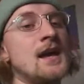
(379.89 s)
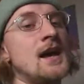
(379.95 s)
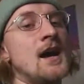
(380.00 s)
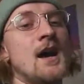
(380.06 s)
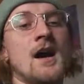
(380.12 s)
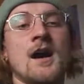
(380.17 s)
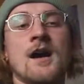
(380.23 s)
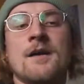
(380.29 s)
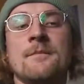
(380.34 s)

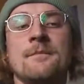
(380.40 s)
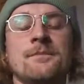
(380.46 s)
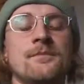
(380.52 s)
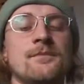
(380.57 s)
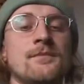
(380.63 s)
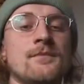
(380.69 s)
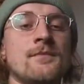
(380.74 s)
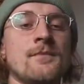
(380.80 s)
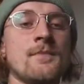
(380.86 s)
And
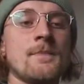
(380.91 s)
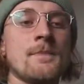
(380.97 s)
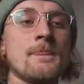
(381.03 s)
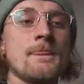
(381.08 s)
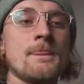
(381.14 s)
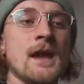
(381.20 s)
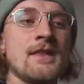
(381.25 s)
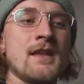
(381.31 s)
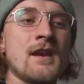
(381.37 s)

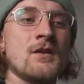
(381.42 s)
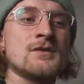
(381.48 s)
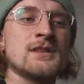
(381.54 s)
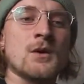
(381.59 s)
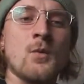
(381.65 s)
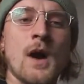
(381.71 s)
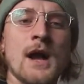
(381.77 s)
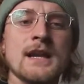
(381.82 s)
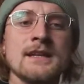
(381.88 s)
then I was
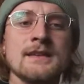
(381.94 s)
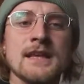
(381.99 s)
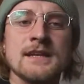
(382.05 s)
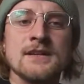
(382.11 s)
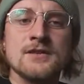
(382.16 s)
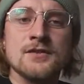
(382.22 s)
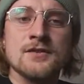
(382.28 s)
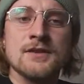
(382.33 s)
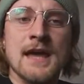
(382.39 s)
like, why didn't they
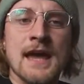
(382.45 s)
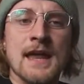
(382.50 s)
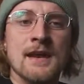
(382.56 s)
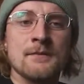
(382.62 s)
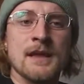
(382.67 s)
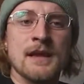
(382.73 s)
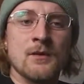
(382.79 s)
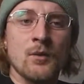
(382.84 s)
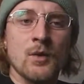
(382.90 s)
do that? I'm
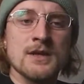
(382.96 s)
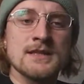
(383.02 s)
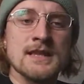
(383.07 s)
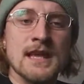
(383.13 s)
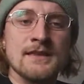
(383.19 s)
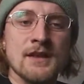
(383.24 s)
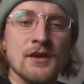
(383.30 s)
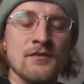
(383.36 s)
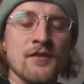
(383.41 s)
like, was
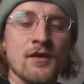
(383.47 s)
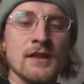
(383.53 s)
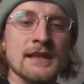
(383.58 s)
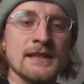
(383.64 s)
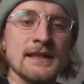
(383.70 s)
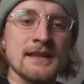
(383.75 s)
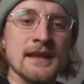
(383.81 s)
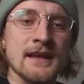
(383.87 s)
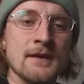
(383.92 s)
that their fault? Like,
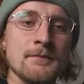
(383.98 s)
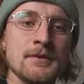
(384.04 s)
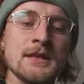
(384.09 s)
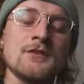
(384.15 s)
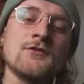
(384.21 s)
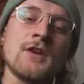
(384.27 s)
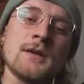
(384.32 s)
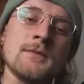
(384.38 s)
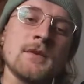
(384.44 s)
did they completely
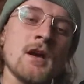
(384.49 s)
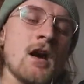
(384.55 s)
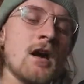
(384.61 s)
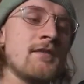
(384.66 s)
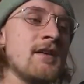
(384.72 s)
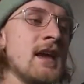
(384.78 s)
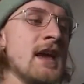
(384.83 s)
write me off?